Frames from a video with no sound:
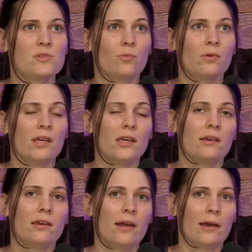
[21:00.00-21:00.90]

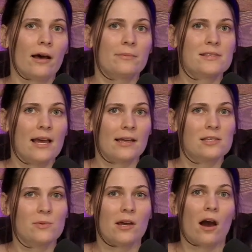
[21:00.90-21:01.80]
we get upset
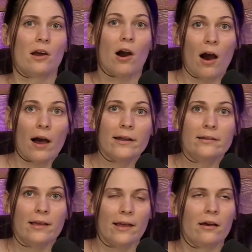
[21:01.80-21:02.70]
because we got caught.
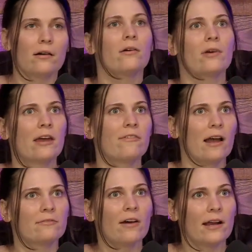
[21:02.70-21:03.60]
Like, oh, okay,
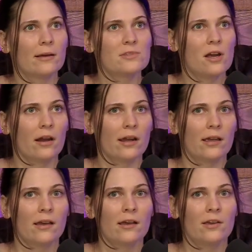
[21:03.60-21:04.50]
fine, fine, I'm
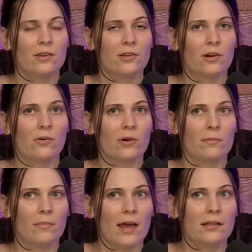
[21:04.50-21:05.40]
sorry. You know,
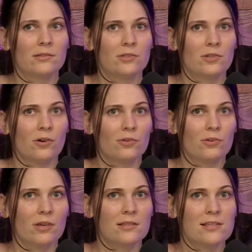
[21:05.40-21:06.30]
or men, you know,
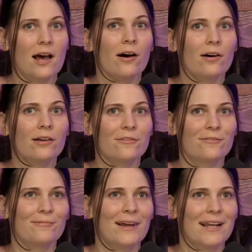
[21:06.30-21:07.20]
you can tell if
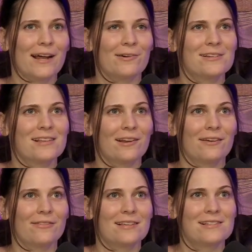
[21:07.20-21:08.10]
my dad always said
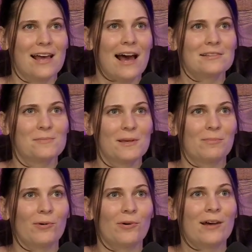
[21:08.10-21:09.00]
if he's asked
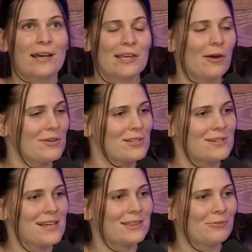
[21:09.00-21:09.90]
people, he always
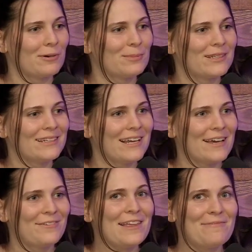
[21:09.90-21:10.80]
looks at the woman
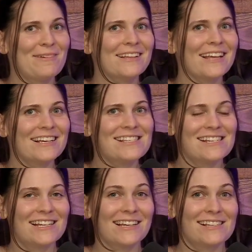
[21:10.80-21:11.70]
if they've been like
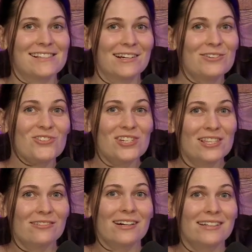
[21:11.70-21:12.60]
sinning because they're usually
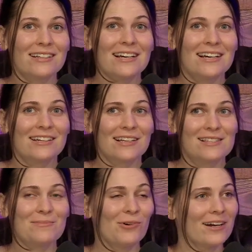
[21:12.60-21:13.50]
the one
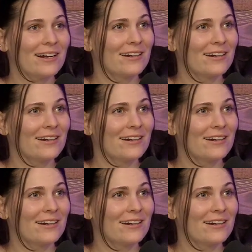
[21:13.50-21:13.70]
that's more